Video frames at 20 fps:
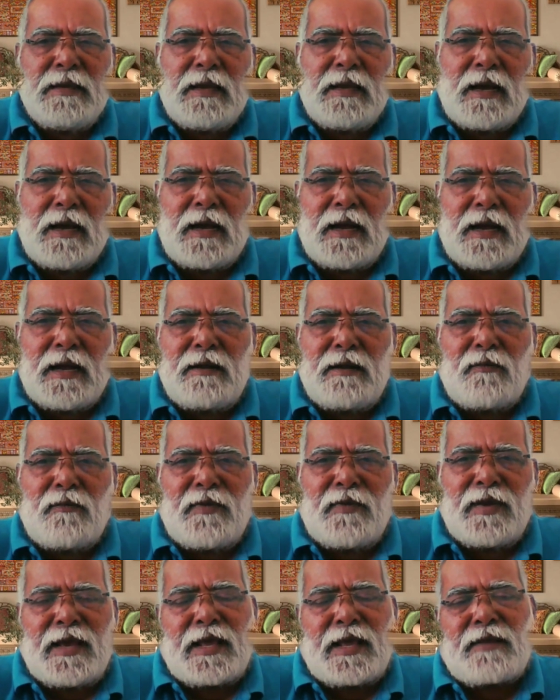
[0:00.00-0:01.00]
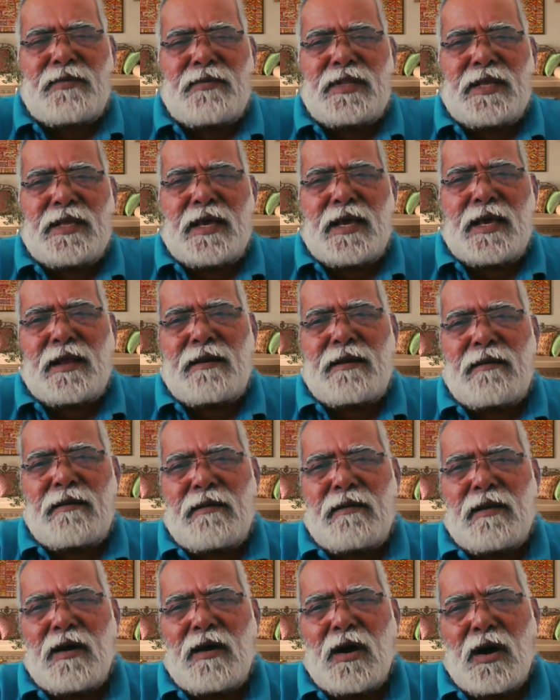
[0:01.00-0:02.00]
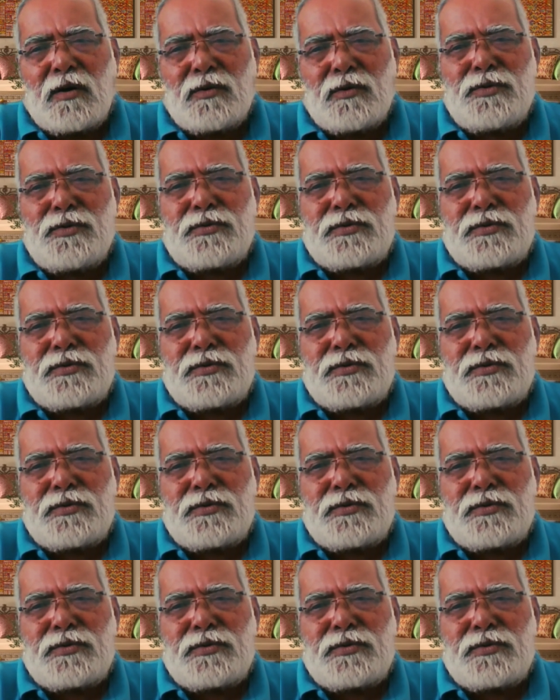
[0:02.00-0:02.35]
And wherever they are housed,